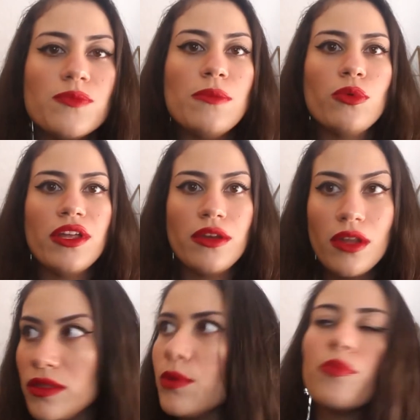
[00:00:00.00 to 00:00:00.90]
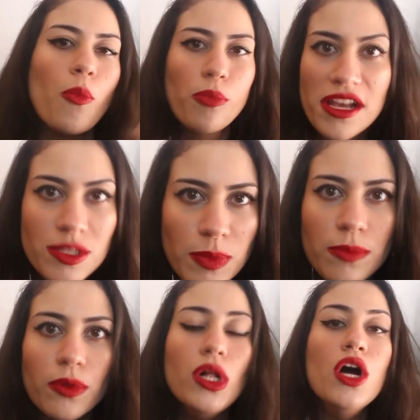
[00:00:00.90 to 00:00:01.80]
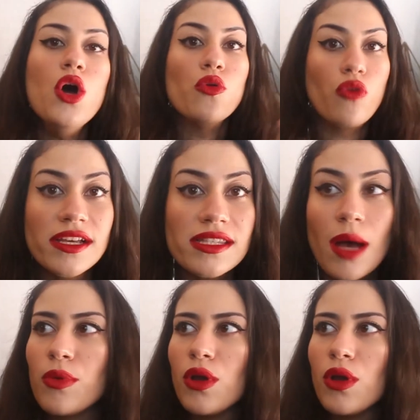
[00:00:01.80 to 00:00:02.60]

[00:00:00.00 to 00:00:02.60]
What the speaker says: people and oppressed people rise up.